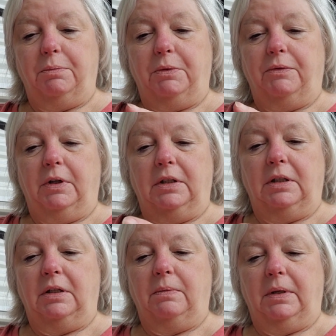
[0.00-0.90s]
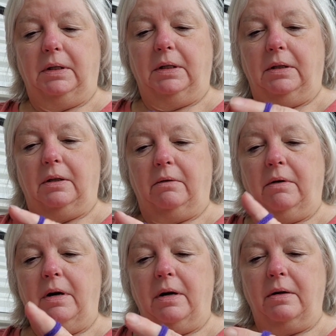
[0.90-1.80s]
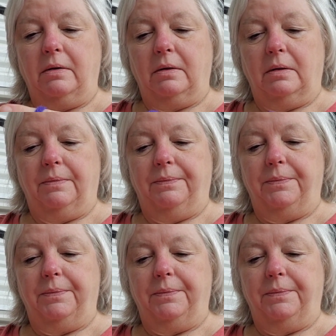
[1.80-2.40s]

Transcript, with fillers: up of what I did while he cut the grass.